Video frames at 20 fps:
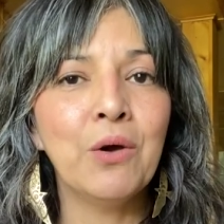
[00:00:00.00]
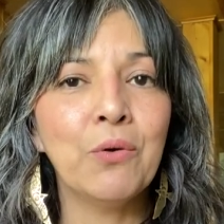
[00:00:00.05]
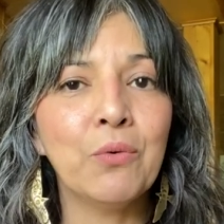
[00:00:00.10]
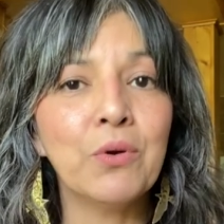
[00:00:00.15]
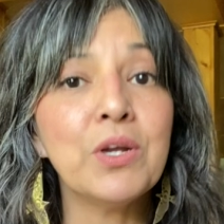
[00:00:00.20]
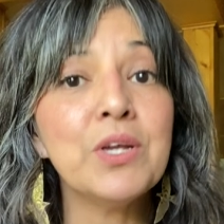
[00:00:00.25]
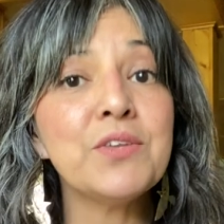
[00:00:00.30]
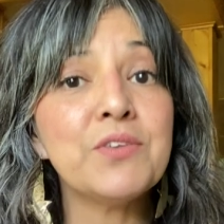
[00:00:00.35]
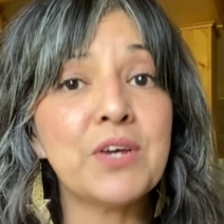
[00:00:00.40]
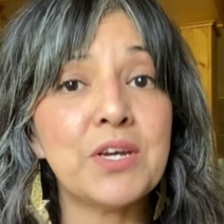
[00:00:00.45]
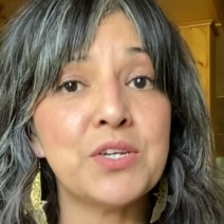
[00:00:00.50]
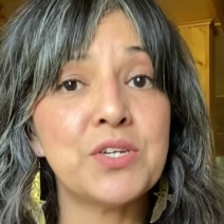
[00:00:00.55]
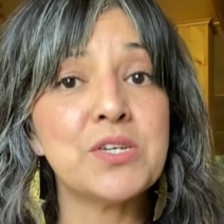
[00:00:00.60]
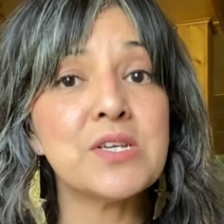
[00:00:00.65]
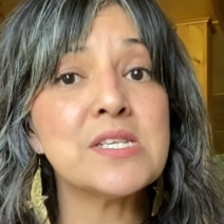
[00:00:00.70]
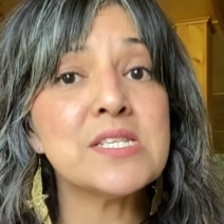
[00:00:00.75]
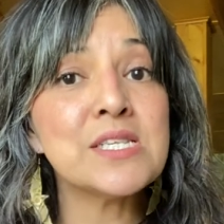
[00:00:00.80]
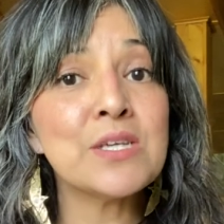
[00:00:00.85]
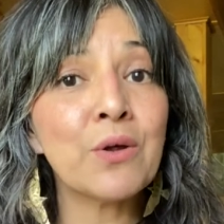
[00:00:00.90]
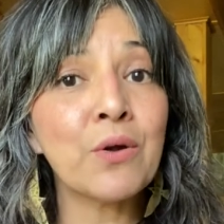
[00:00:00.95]
where it
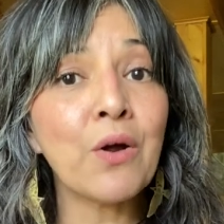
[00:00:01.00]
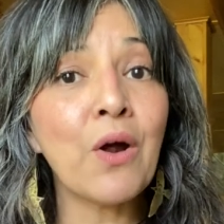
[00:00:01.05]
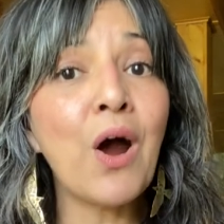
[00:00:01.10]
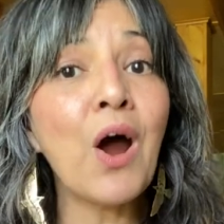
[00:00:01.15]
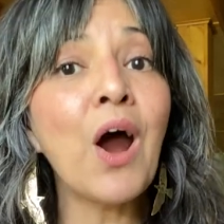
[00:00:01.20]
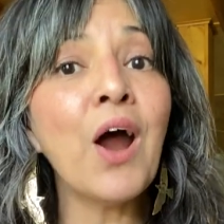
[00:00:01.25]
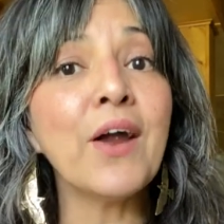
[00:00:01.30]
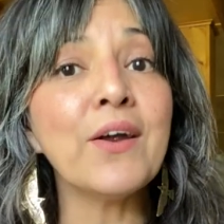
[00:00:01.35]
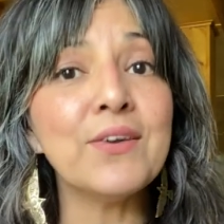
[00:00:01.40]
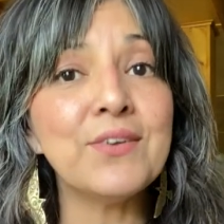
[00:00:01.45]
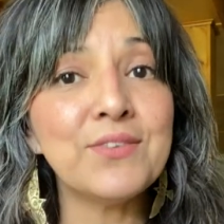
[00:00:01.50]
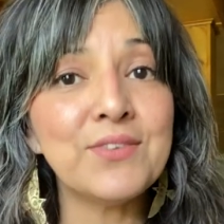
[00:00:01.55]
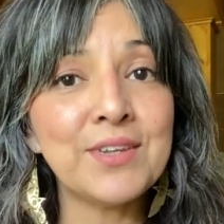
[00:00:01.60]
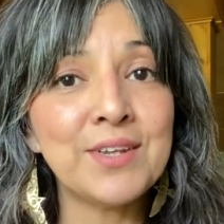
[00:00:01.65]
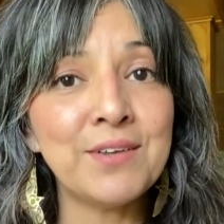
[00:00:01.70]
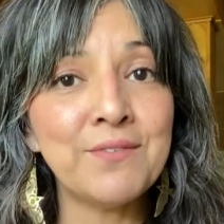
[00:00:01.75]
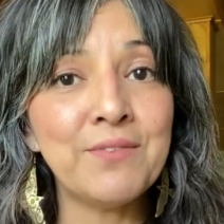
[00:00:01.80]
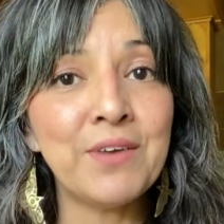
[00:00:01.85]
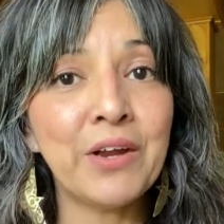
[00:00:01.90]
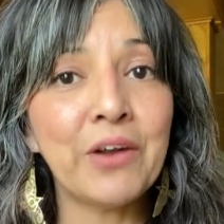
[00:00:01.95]
touches your heart
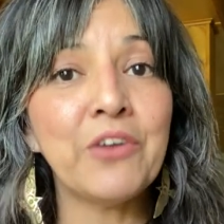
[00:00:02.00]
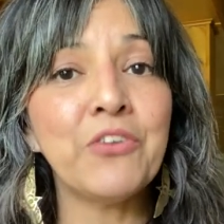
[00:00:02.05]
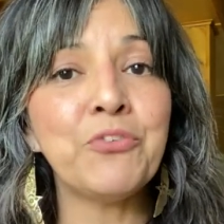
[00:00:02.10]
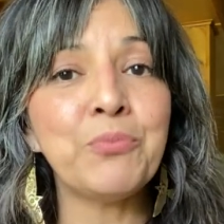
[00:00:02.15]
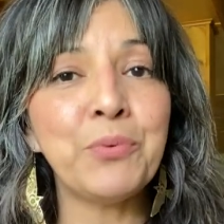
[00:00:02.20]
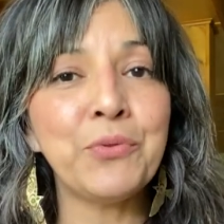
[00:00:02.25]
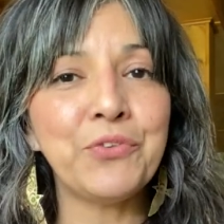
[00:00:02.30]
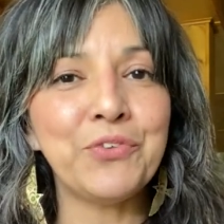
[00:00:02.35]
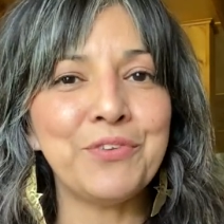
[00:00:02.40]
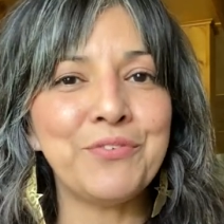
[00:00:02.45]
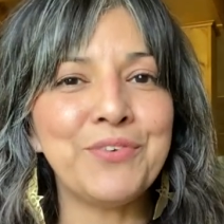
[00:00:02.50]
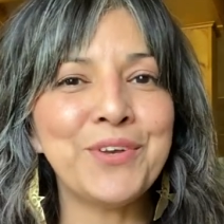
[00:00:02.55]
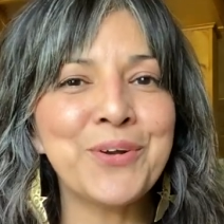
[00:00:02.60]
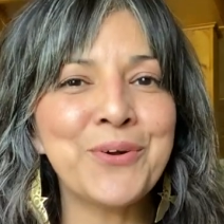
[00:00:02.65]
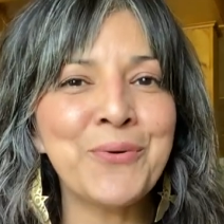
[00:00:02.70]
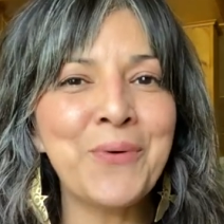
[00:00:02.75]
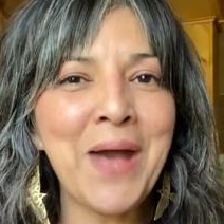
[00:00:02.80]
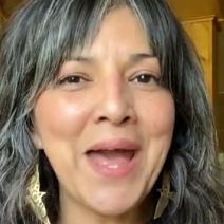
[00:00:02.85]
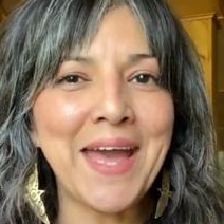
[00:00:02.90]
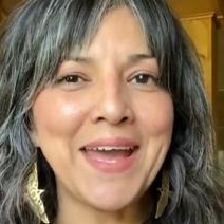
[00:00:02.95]
in a very specific
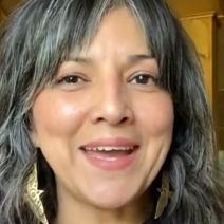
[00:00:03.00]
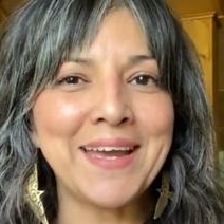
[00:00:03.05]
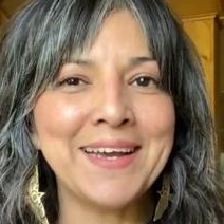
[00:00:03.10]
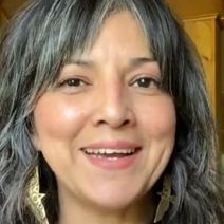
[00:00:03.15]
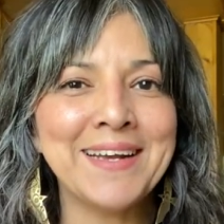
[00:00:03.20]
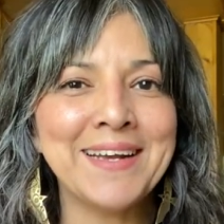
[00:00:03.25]
way.